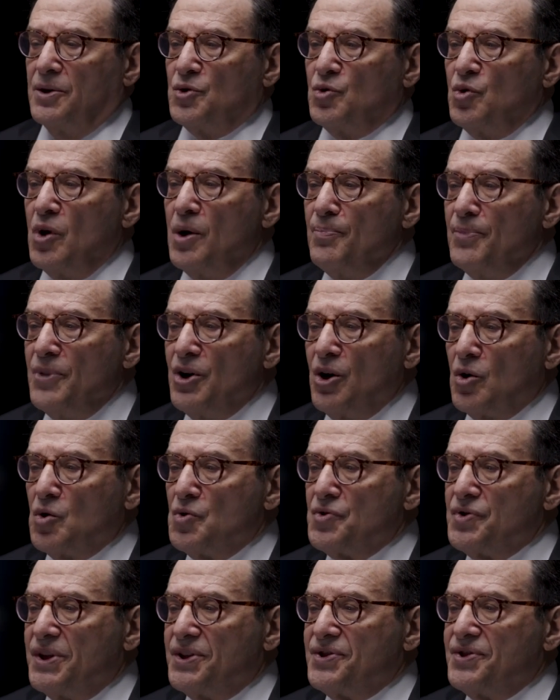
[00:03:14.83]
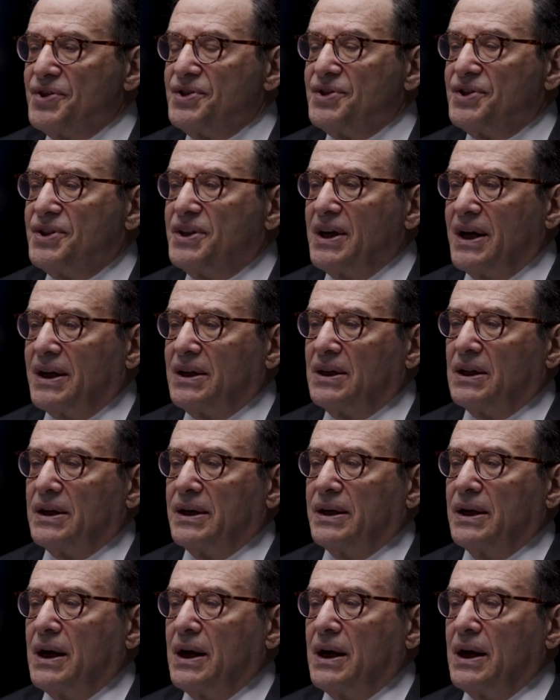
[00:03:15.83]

Trump knows this is deadly